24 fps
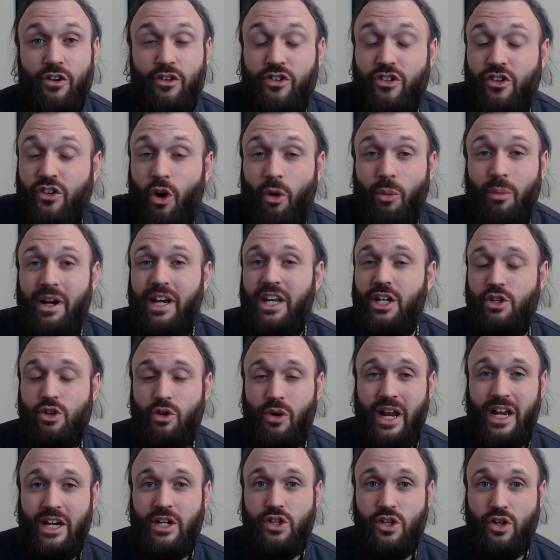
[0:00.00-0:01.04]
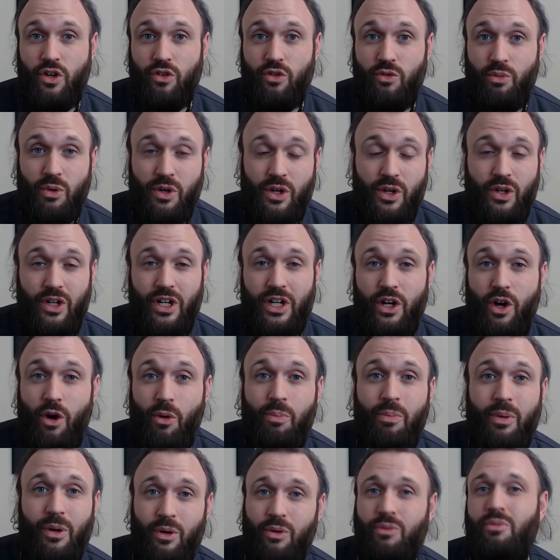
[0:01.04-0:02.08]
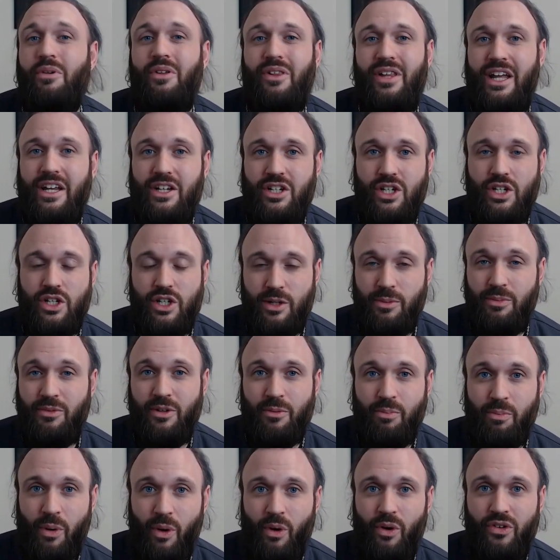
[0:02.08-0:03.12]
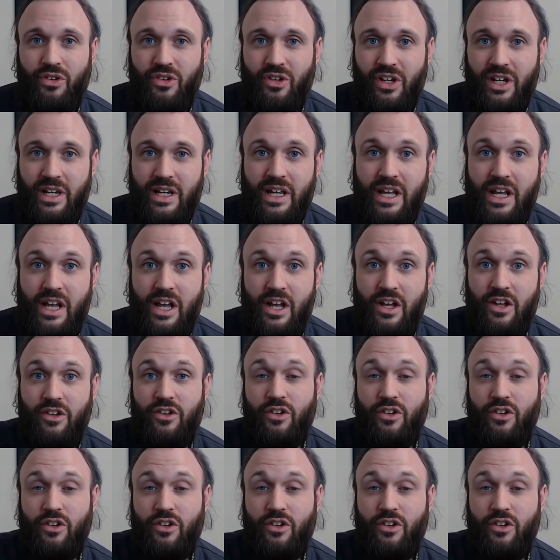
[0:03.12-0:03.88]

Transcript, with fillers: There's so many trade shows where you can go build relationships in person.